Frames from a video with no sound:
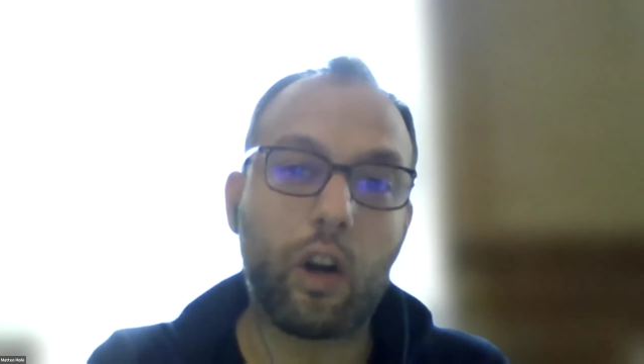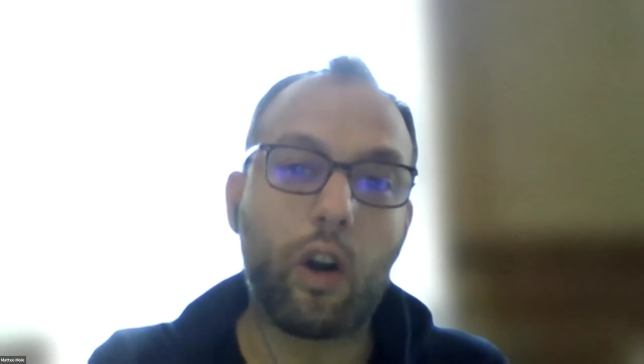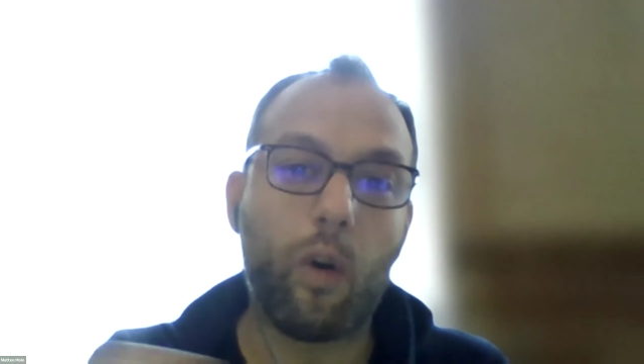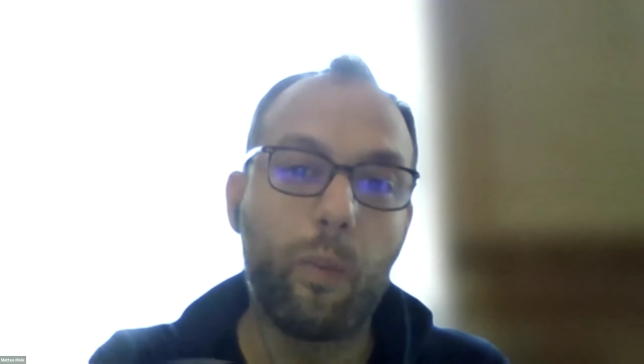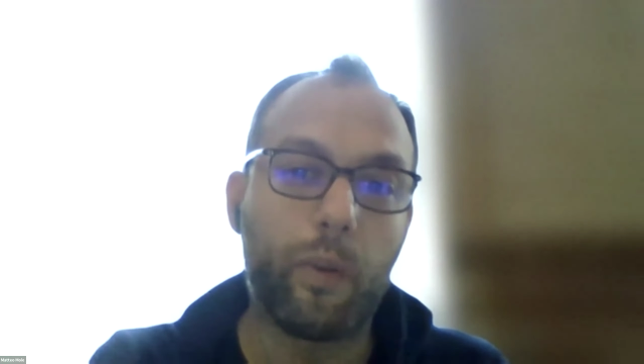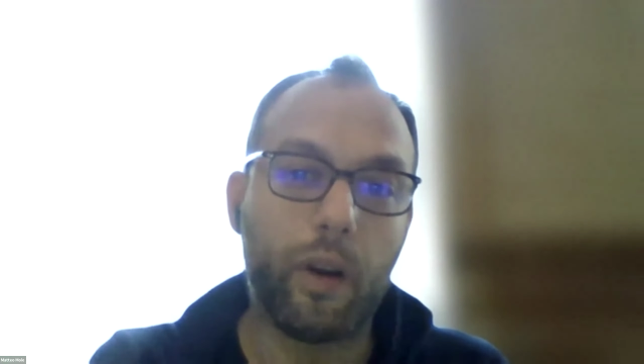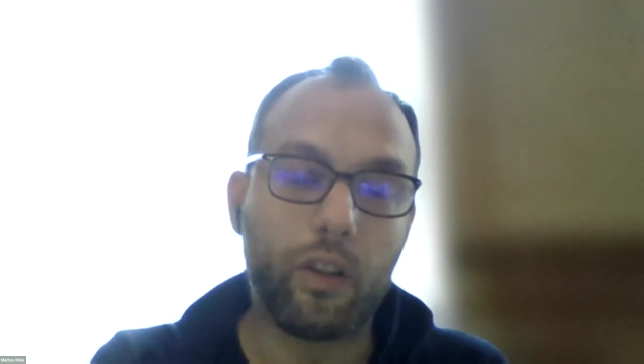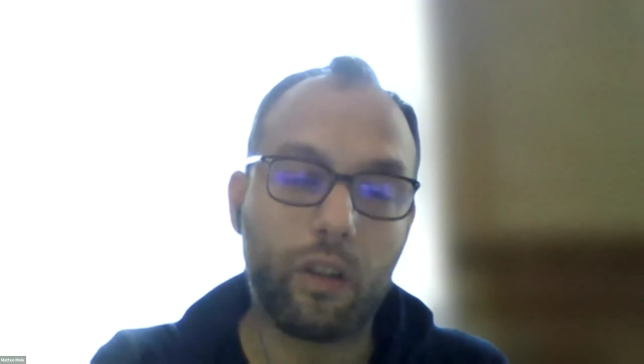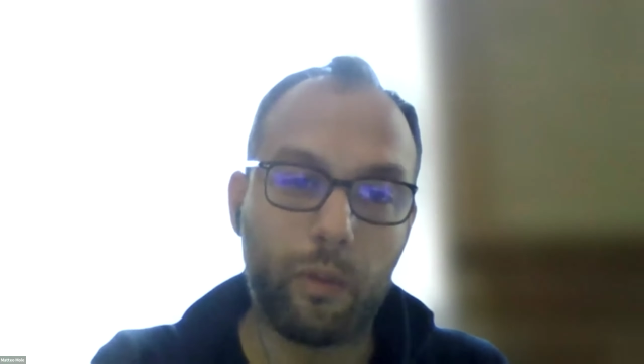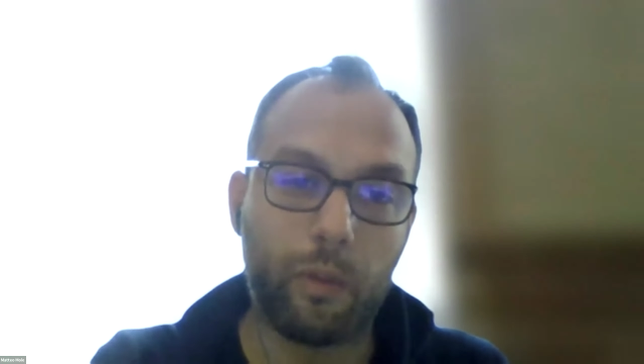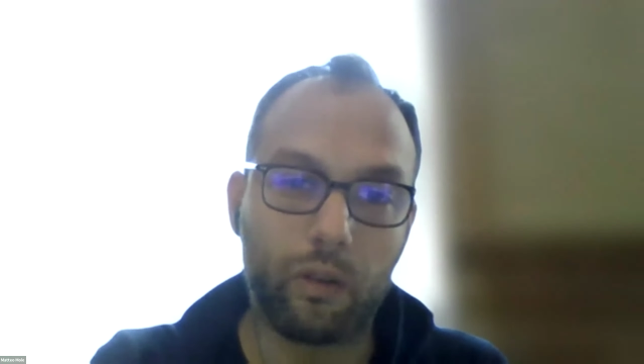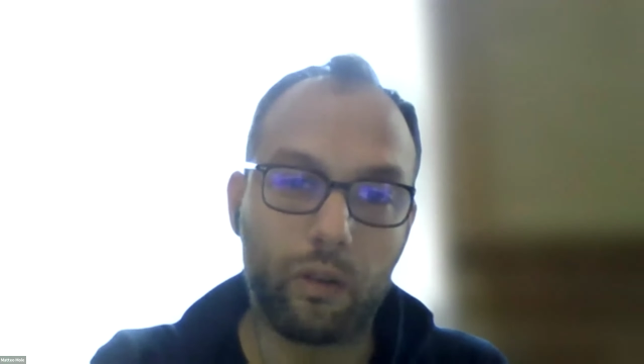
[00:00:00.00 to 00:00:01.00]

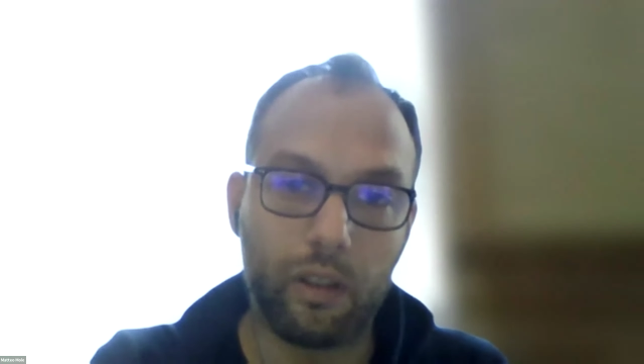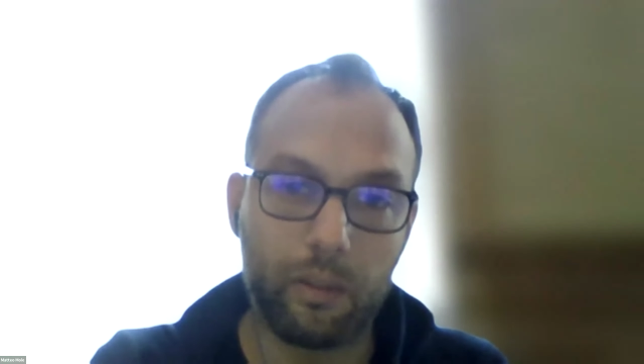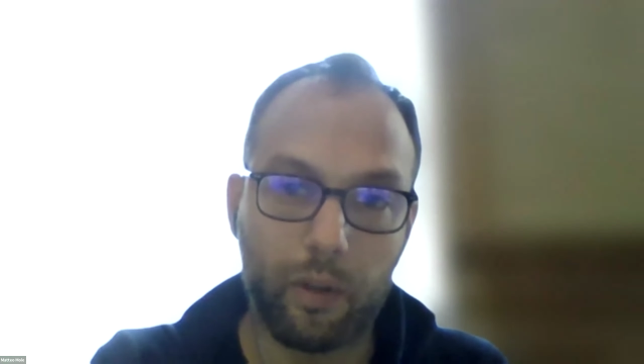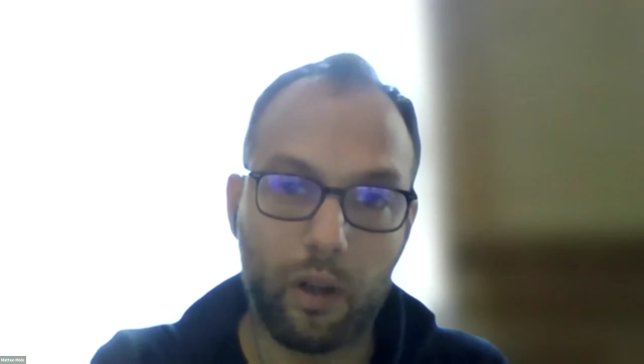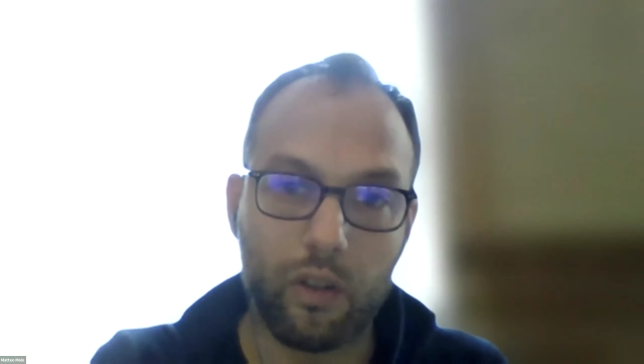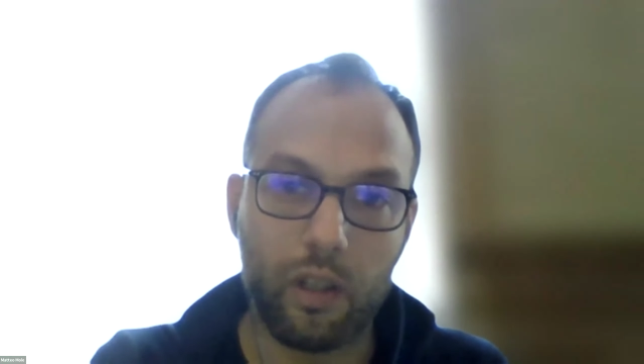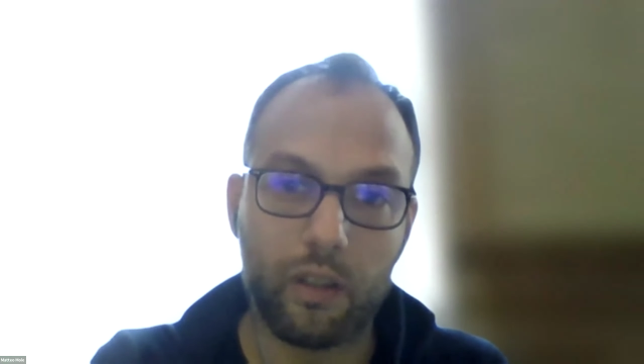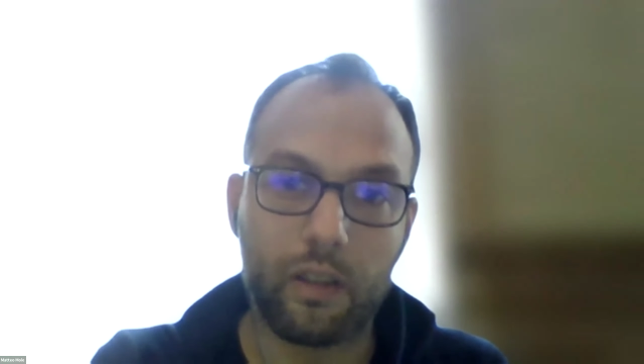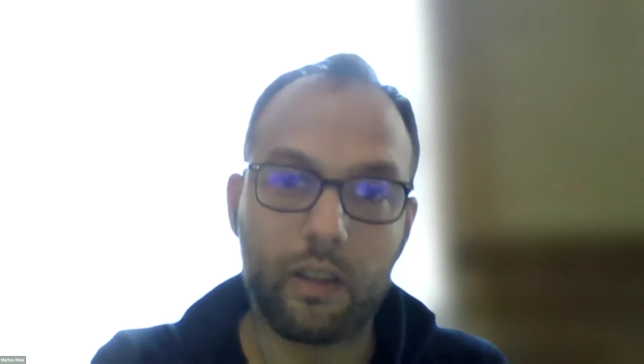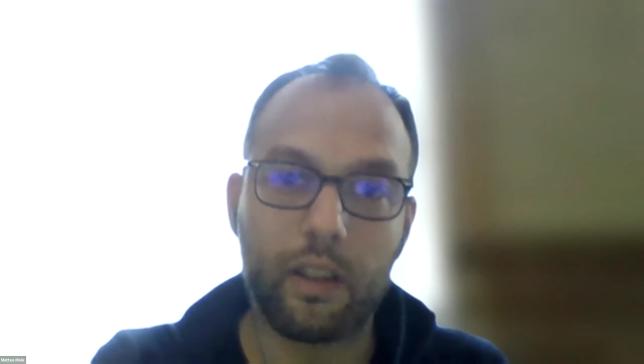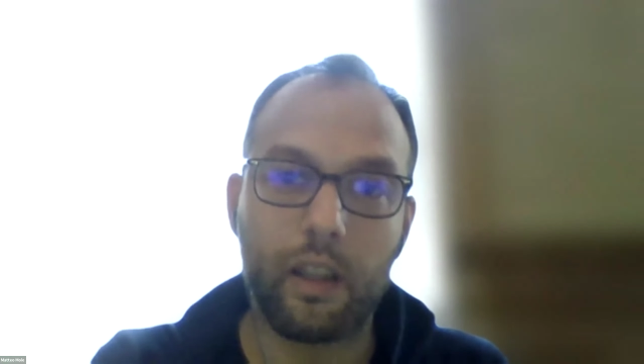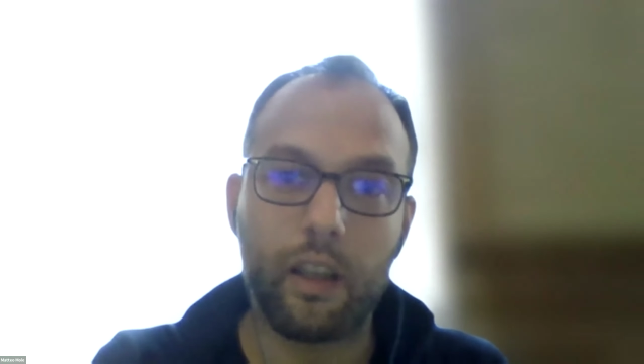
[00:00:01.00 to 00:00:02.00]
cooperation among these
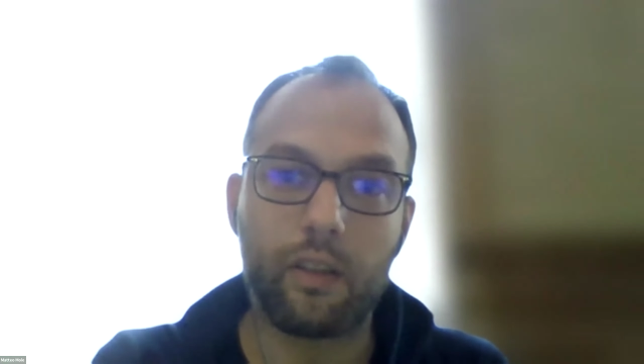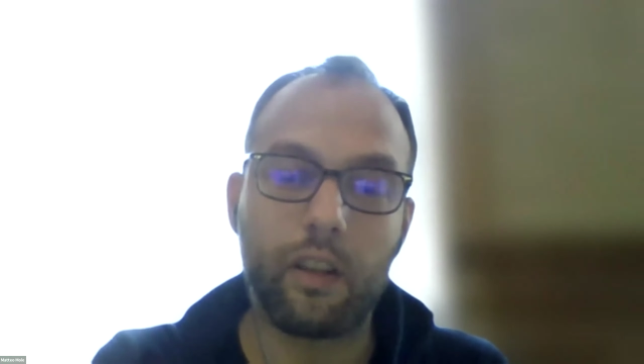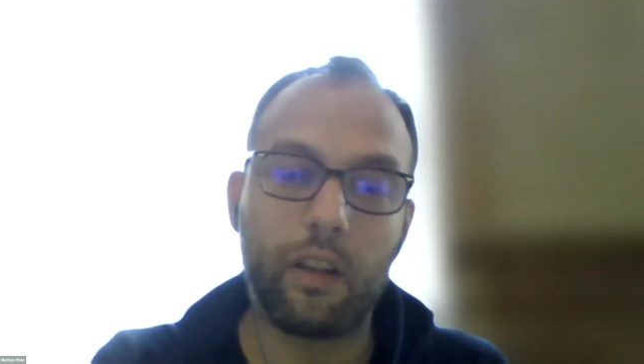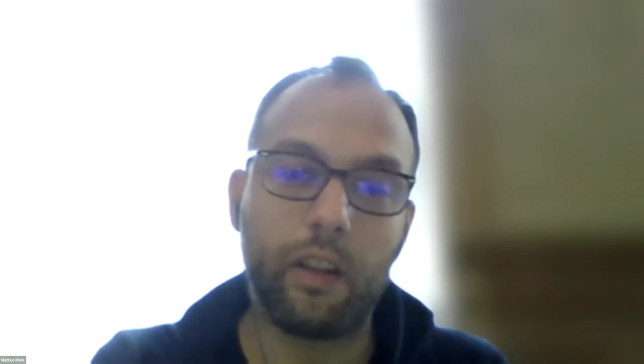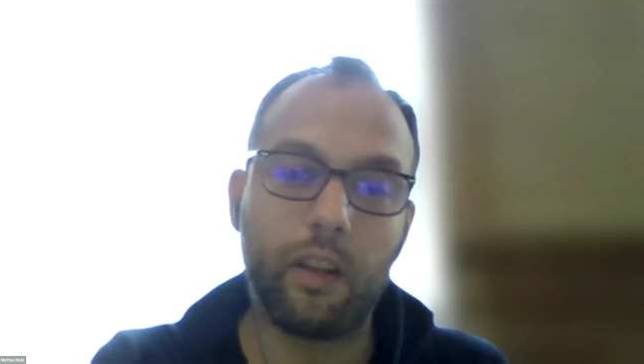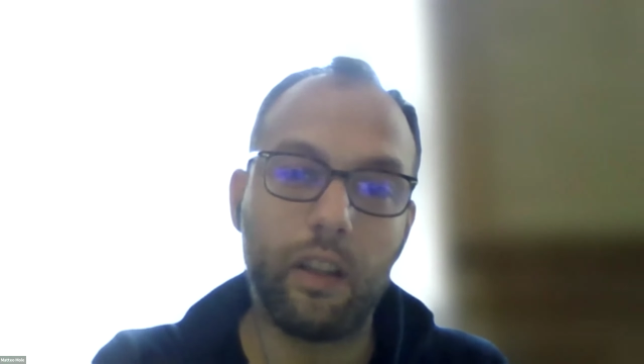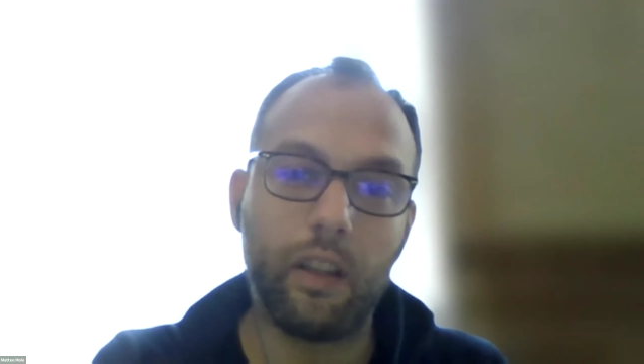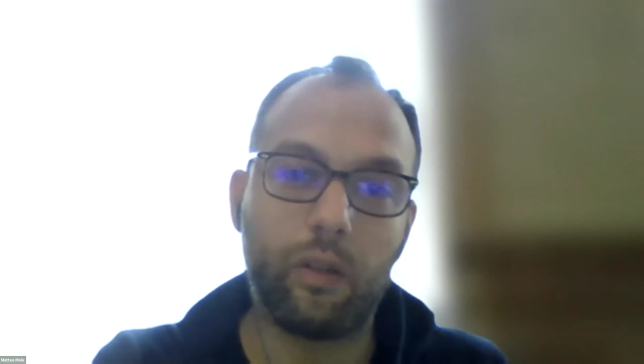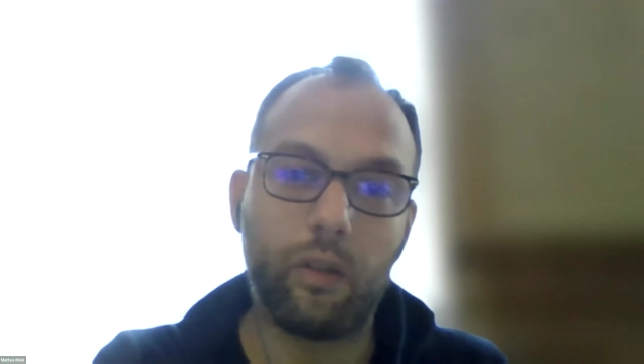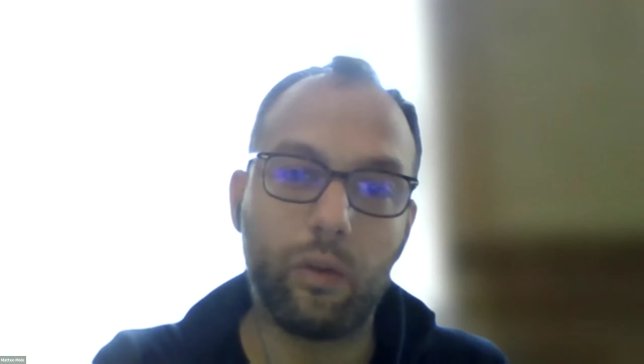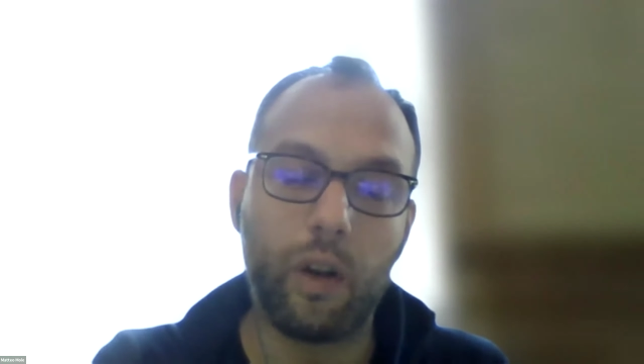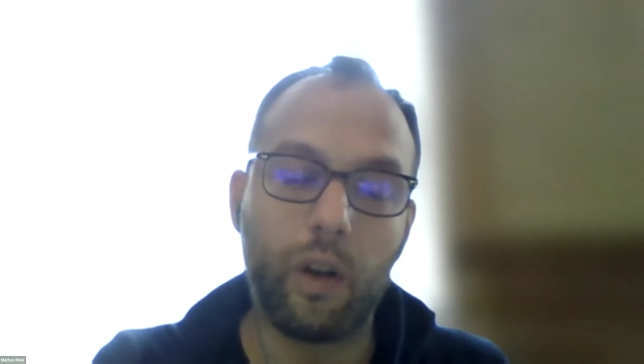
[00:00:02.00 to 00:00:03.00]
projects is indeed
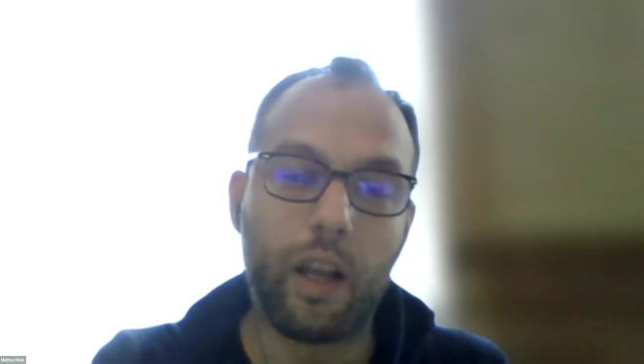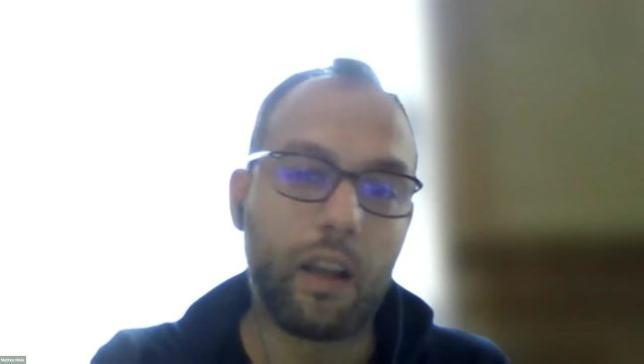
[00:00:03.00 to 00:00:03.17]
to